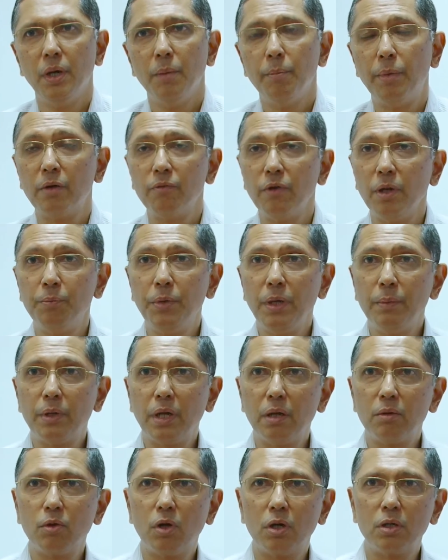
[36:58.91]
But when people
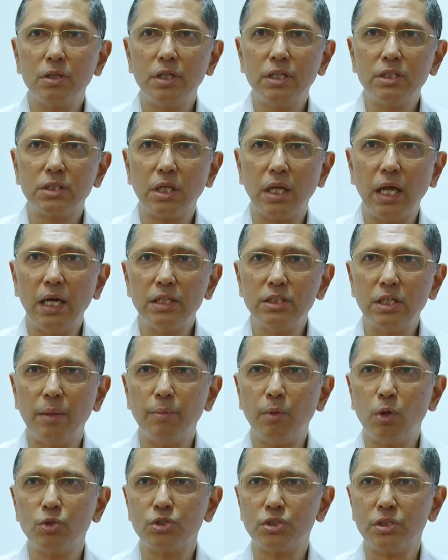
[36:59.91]
have got these large
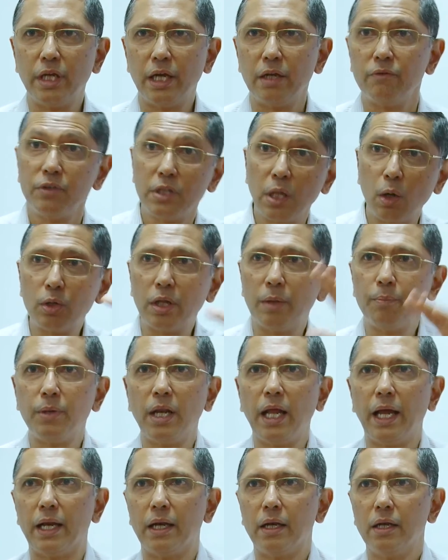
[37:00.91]
amounts there without a
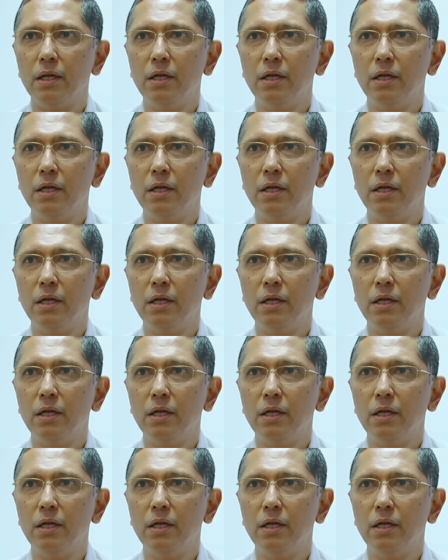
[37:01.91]
plan,